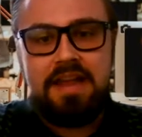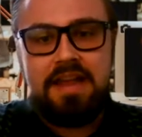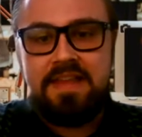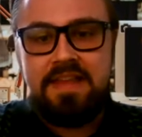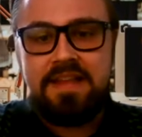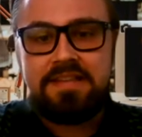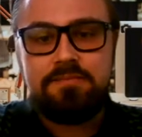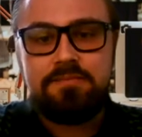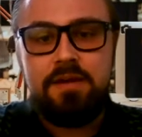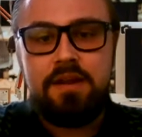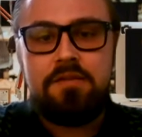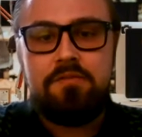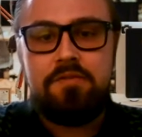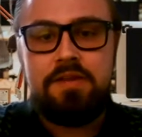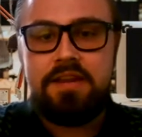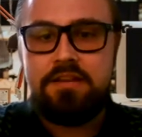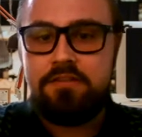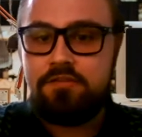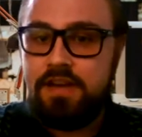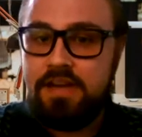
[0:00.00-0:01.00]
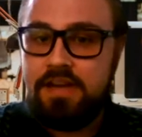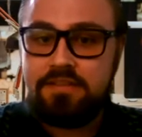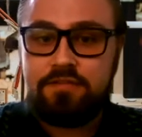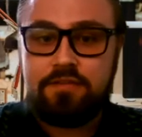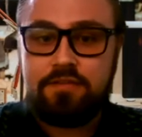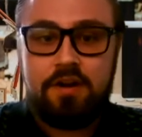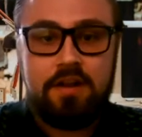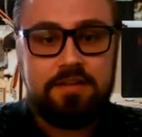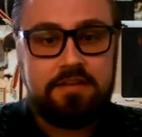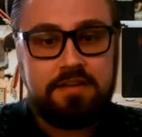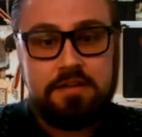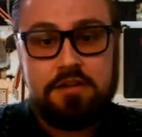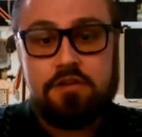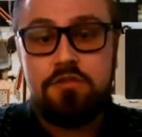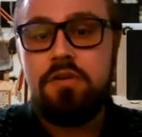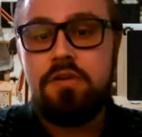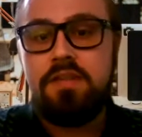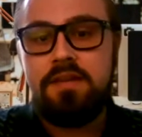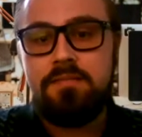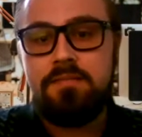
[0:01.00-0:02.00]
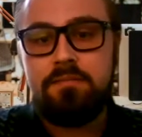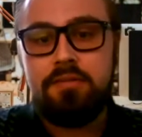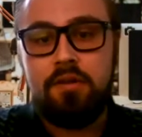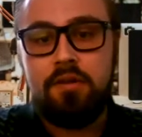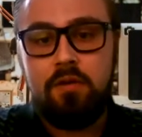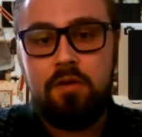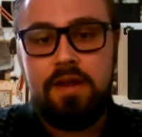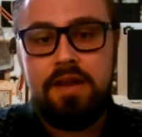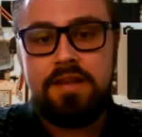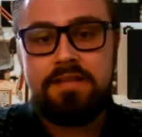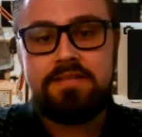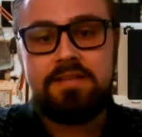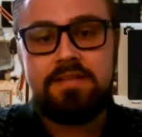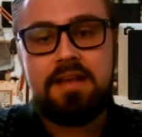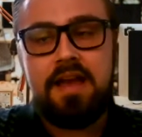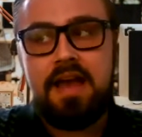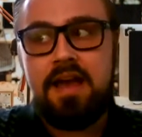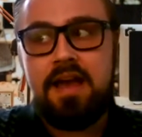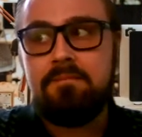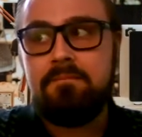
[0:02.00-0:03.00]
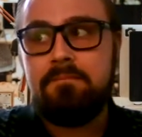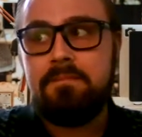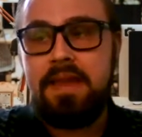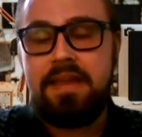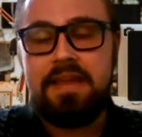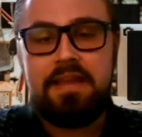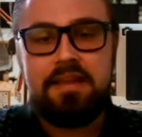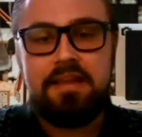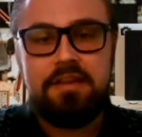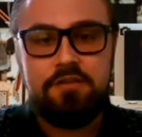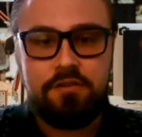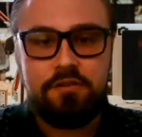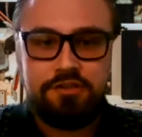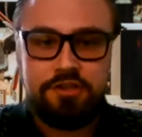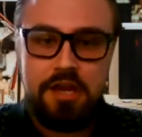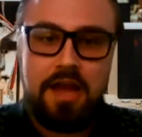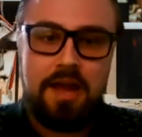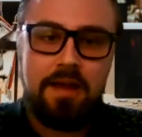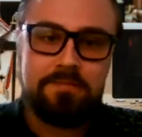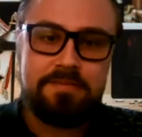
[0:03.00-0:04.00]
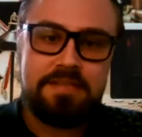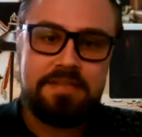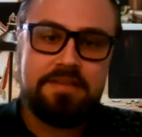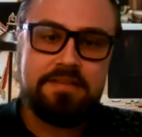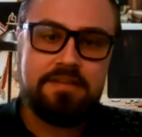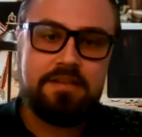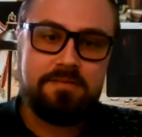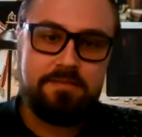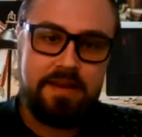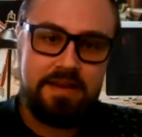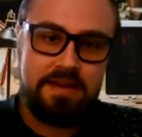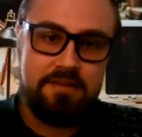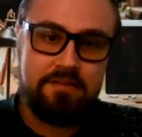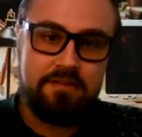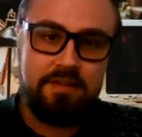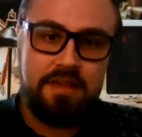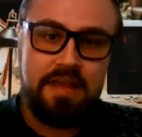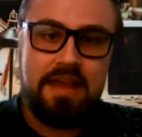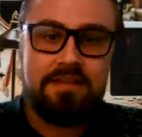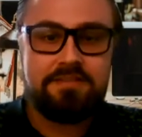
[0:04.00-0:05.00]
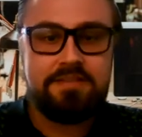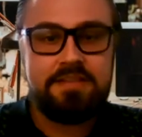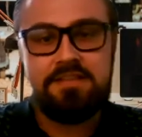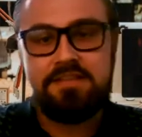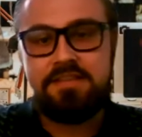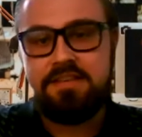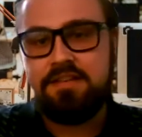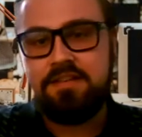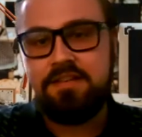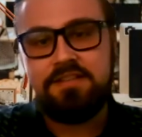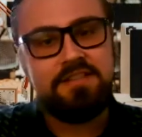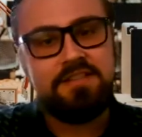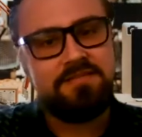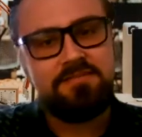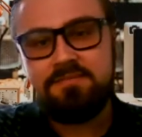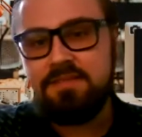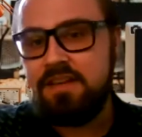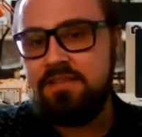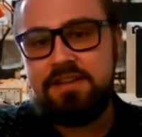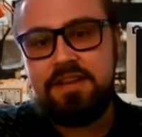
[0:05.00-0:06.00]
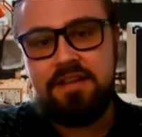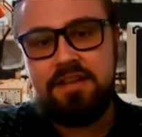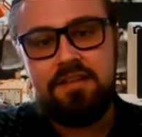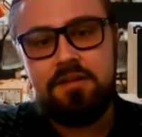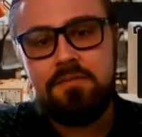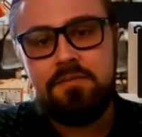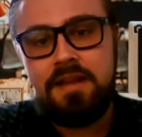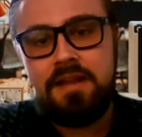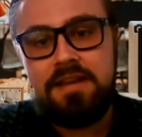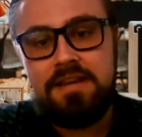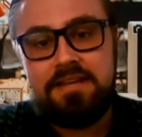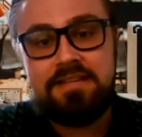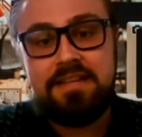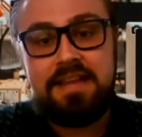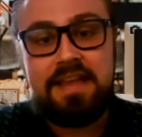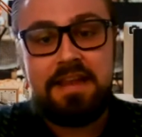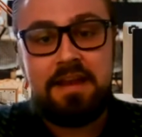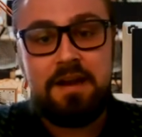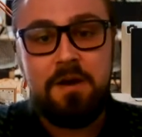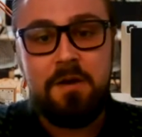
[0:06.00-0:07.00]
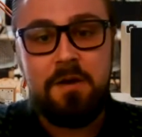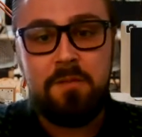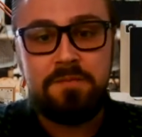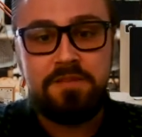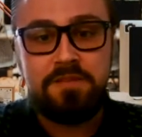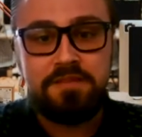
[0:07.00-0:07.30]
And that's money we can transfer on to you and the employees, making your jobs easier, making your lives easier, and just giving you a little money to take home.